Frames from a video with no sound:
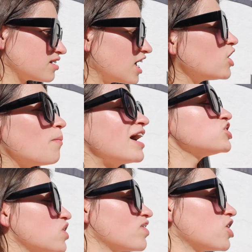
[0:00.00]
can you
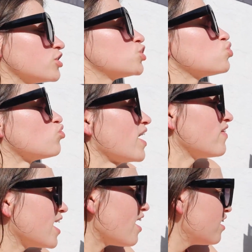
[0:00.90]
imagine living in
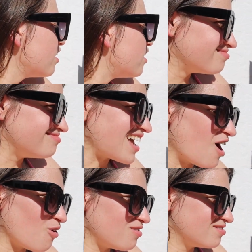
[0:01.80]
Australia?
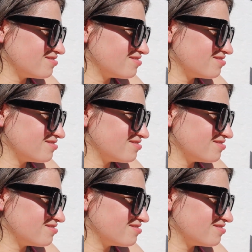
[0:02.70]
No.